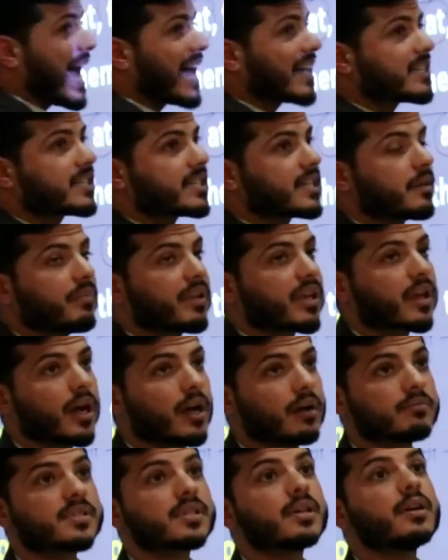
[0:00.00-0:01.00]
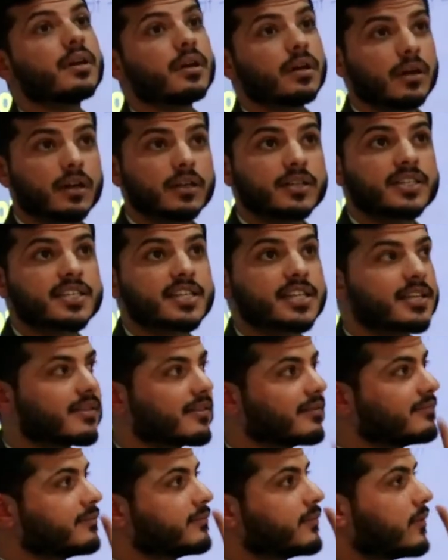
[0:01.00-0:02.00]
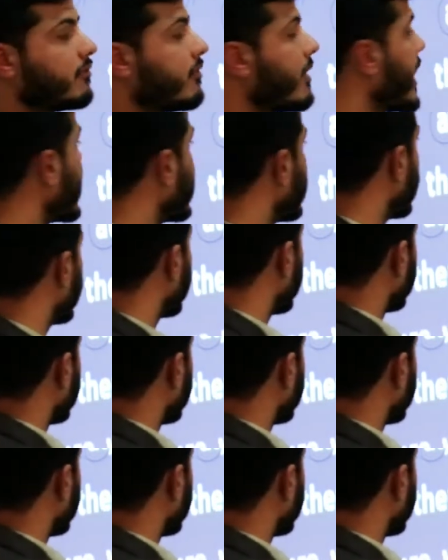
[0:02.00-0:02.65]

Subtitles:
at becomes ut, right?